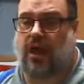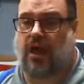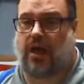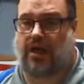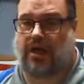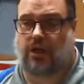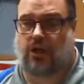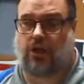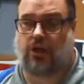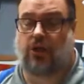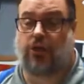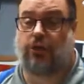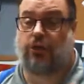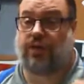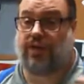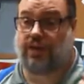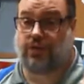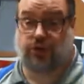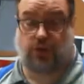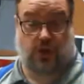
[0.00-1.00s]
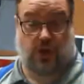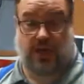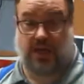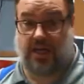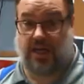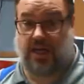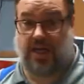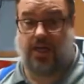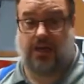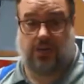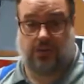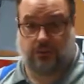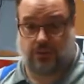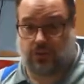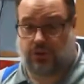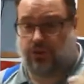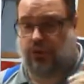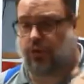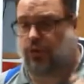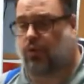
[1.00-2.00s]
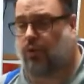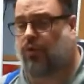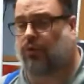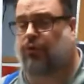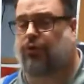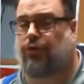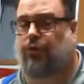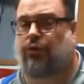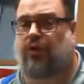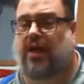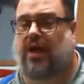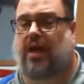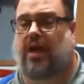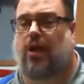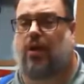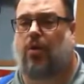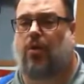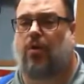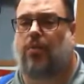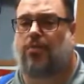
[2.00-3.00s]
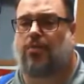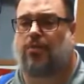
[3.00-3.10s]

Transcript: including training, which you're going through now,